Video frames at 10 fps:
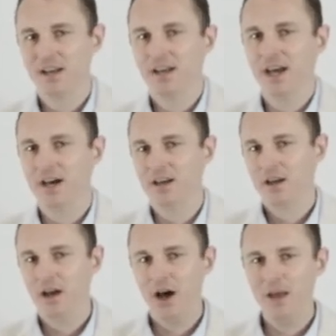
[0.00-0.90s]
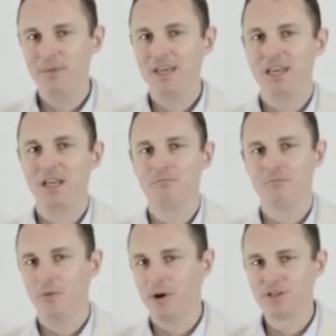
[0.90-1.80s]
Now, I
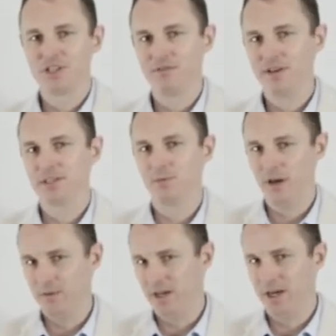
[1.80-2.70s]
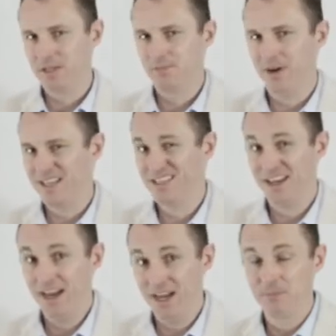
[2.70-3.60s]
begin most of these webinars by
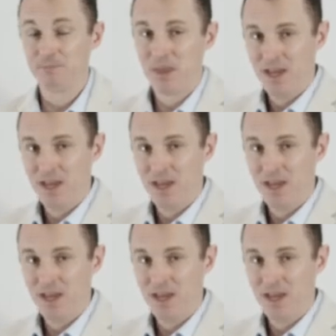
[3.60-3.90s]
saying,